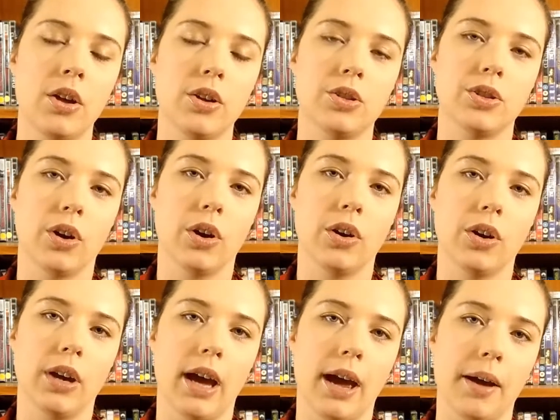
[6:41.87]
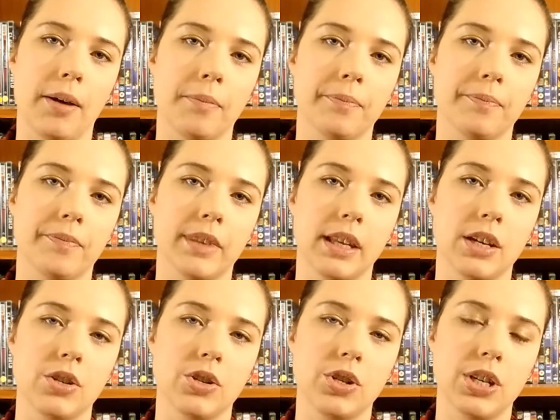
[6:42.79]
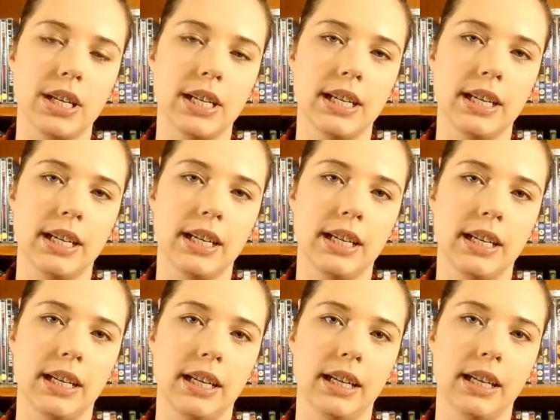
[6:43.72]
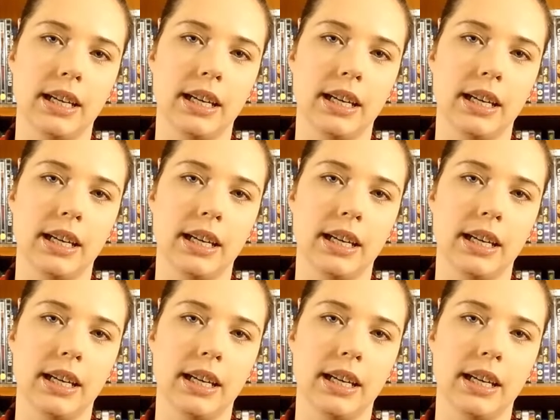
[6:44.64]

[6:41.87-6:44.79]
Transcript: So she